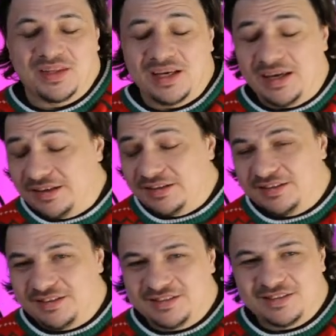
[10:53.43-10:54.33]

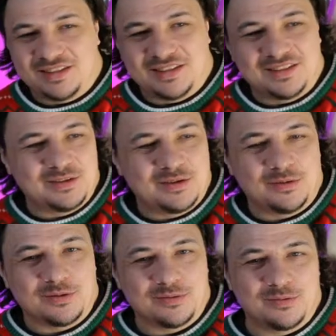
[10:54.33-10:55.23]
editors, and so
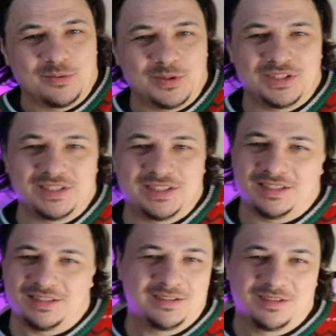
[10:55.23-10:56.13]
on. What's
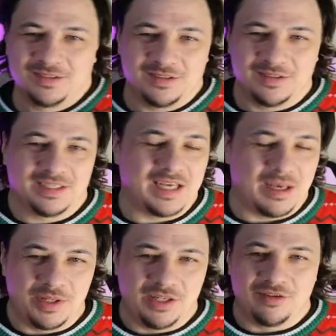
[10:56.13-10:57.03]

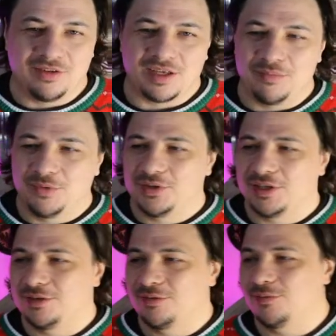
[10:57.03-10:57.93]
happening on computer
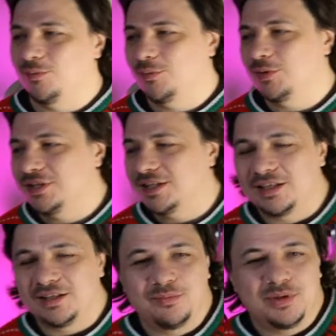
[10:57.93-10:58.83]
and what it
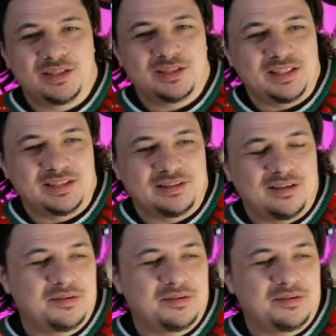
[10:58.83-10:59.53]
can replace easily.